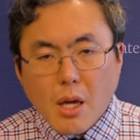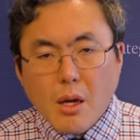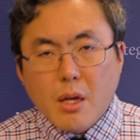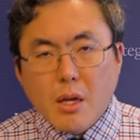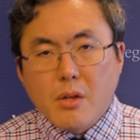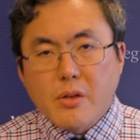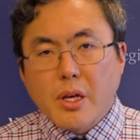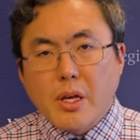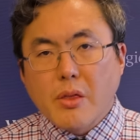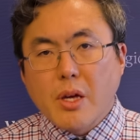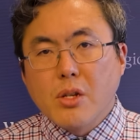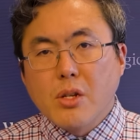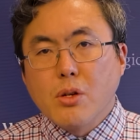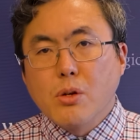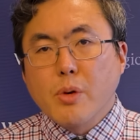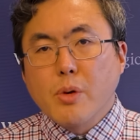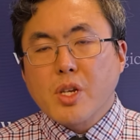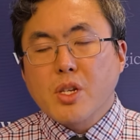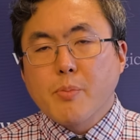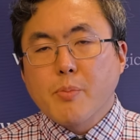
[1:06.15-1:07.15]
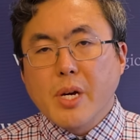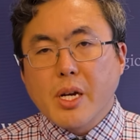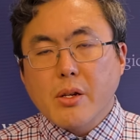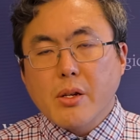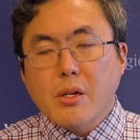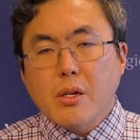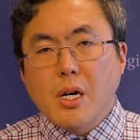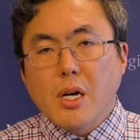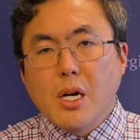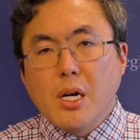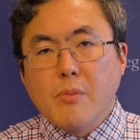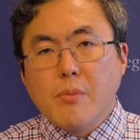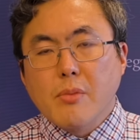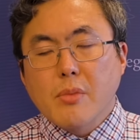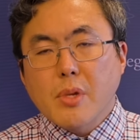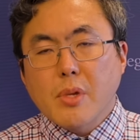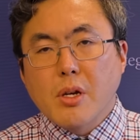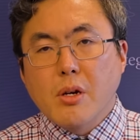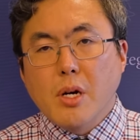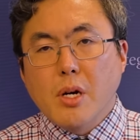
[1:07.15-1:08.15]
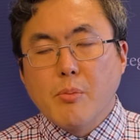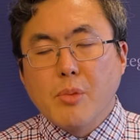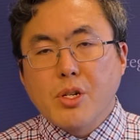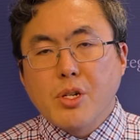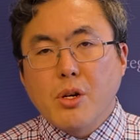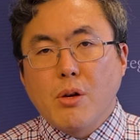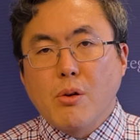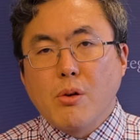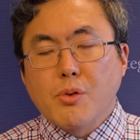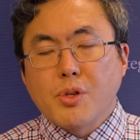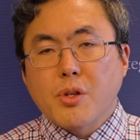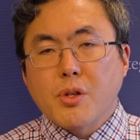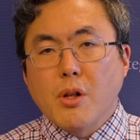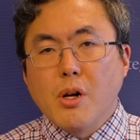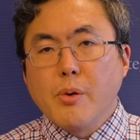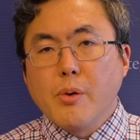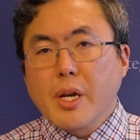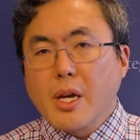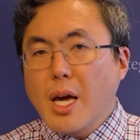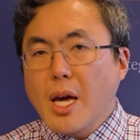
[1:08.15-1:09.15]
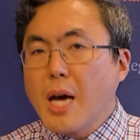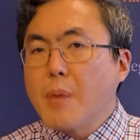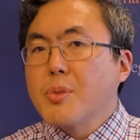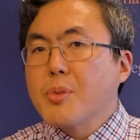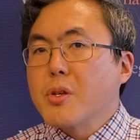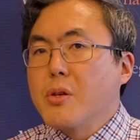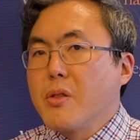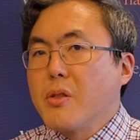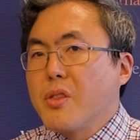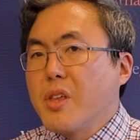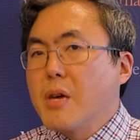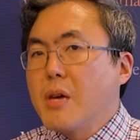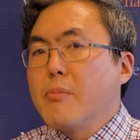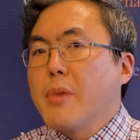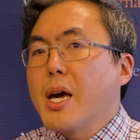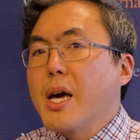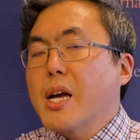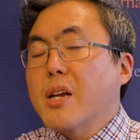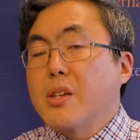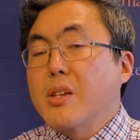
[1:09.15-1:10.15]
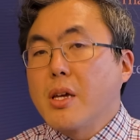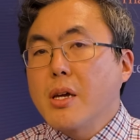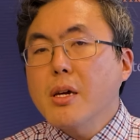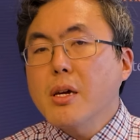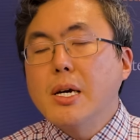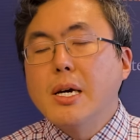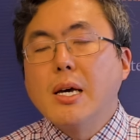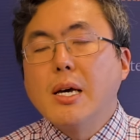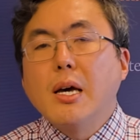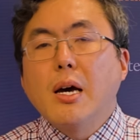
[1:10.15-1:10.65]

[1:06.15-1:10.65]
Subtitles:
is that they do expect a material slowing absent them acting,